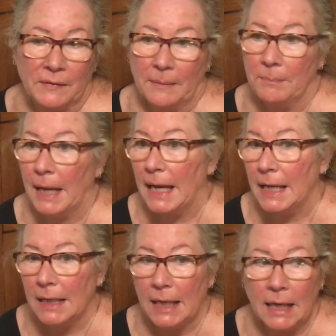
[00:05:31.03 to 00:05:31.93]
it
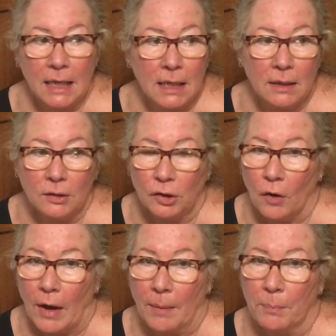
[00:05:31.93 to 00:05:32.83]
made in
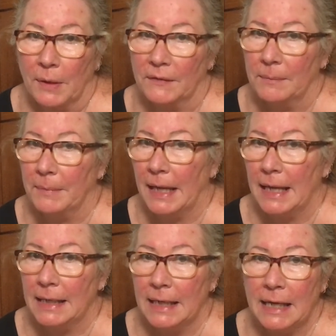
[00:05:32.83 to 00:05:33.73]
Europe? Was it
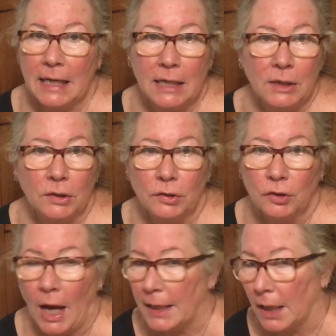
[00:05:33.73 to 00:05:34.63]
made in
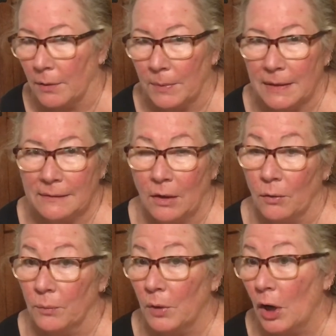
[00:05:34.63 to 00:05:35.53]
China?
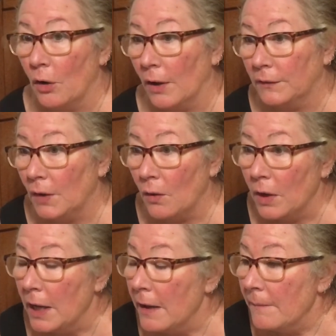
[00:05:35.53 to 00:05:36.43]
Or also
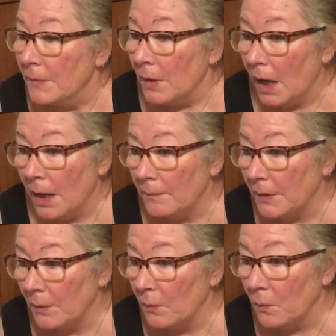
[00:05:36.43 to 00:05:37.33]

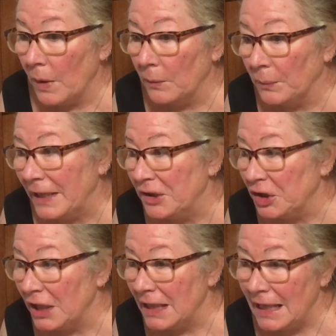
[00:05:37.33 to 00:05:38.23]
what
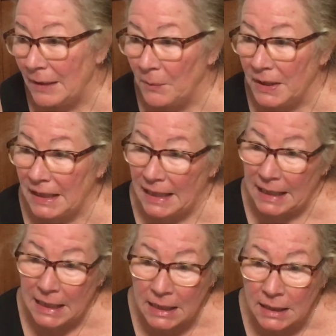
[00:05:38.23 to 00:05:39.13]
region
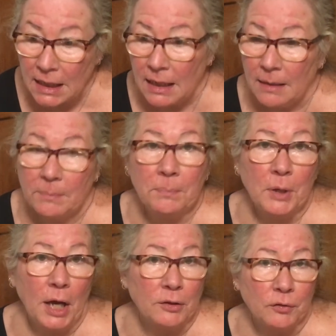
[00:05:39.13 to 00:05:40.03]
within a
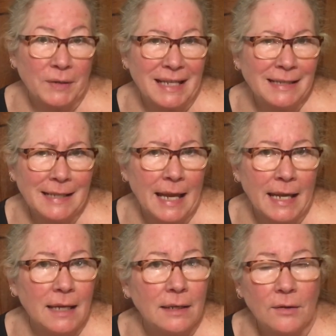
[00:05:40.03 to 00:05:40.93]
country,
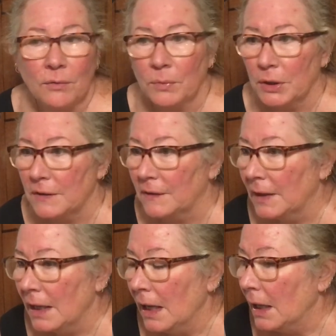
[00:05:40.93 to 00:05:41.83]
say? In other words,
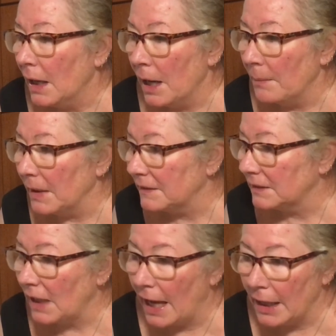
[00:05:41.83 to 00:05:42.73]
a
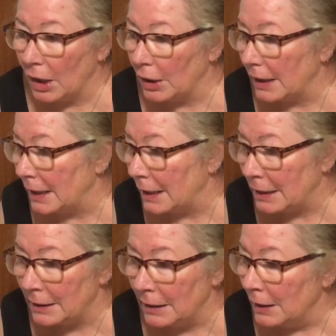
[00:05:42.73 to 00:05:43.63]
style in